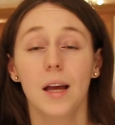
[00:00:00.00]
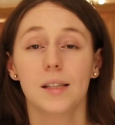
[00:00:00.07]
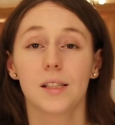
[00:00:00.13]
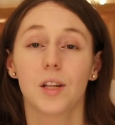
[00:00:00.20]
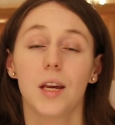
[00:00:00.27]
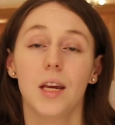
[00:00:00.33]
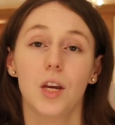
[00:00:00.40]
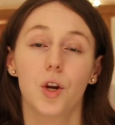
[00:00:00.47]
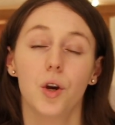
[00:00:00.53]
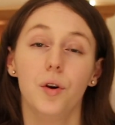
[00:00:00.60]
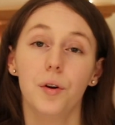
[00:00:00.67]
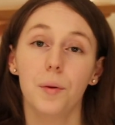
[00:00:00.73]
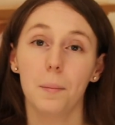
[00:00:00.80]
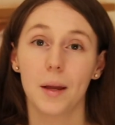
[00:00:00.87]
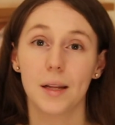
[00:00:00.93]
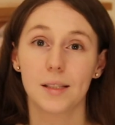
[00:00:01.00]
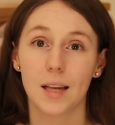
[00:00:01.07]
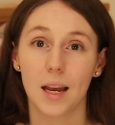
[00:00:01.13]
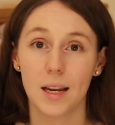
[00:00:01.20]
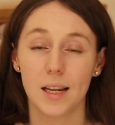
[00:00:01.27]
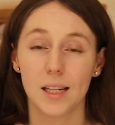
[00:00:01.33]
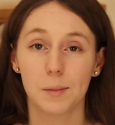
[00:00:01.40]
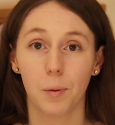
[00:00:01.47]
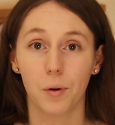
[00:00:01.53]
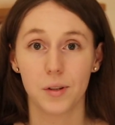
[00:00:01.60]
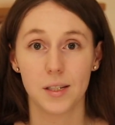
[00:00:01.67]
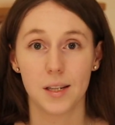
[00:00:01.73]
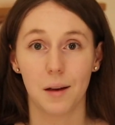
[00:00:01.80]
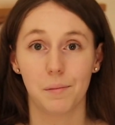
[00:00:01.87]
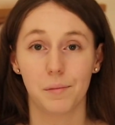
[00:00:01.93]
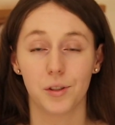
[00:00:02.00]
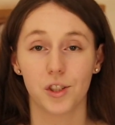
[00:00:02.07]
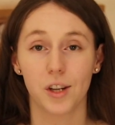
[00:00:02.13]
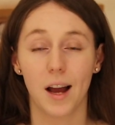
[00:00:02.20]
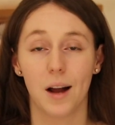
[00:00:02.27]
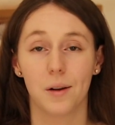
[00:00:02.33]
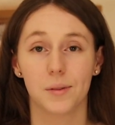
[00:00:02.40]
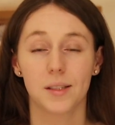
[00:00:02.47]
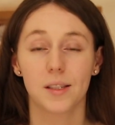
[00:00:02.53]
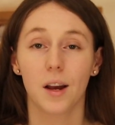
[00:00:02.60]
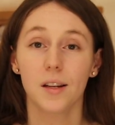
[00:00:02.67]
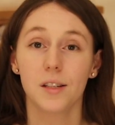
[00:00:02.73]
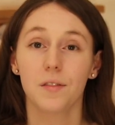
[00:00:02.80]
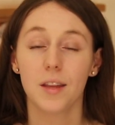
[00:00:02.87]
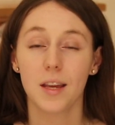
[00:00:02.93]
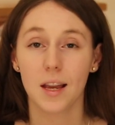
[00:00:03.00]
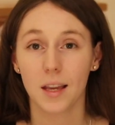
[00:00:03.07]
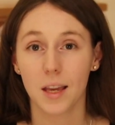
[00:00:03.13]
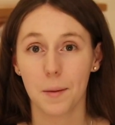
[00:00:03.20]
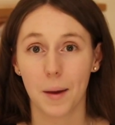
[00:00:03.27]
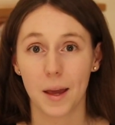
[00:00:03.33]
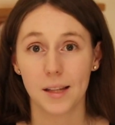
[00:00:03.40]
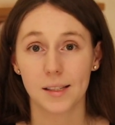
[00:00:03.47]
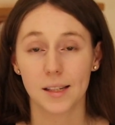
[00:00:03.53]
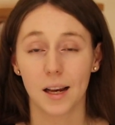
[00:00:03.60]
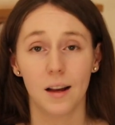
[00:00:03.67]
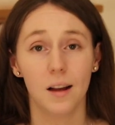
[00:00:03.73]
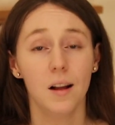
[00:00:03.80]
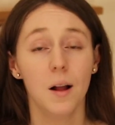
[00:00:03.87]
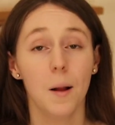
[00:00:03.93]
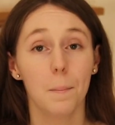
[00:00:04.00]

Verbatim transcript: so he couldn't maintain his body temperature outside of the incubator